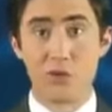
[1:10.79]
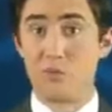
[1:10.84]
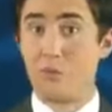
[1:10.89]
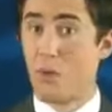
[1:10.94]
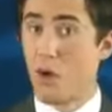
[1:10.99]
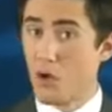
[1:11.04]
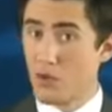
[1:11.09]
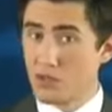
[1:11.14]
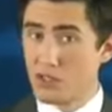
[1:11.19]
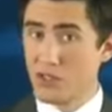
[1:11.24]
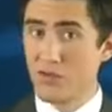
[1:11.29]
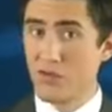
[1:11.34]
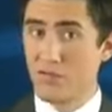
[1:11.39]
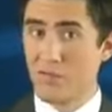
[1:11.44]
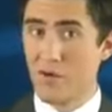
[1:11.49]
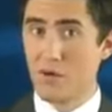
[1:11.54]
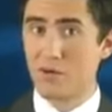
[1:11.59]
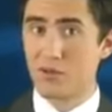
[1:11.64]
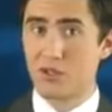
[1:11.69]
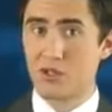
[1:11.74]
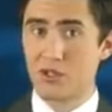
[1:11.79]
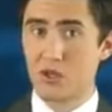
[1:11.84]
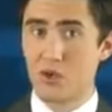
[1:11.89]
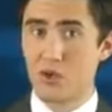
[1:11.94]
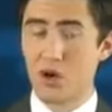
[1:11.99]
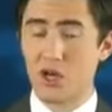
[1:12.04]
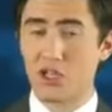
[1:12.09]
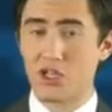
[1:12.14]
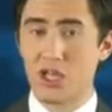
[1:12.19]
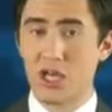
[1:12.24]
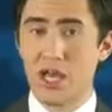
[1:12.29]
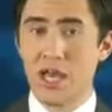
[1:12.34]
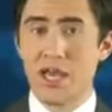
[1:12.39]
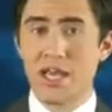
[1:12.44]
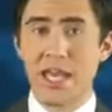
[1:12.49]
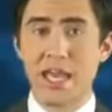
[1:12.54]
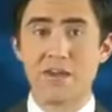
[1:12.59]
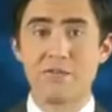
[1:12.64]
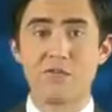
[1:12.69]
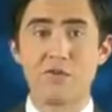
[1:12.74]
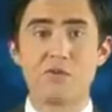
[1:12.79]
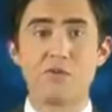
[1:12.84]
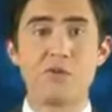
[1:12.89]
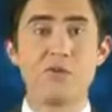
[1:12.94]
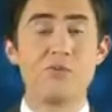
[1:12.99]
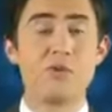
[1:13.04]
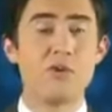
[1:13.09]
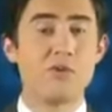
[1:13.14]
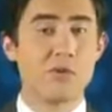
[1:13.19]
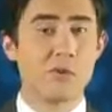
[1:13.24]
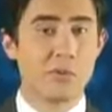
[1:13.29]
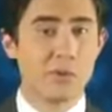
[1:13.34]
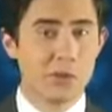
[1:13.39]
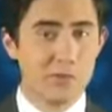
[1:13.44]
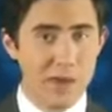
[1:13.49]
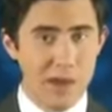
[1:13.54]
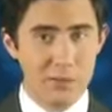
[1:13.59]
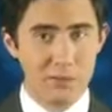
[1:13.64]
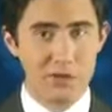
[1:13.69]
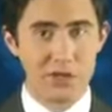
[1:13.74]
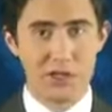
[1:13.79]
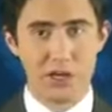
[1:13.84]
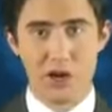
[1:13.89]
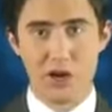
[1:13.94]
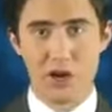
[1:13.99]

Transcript: when most of a phone's storage came from removable memory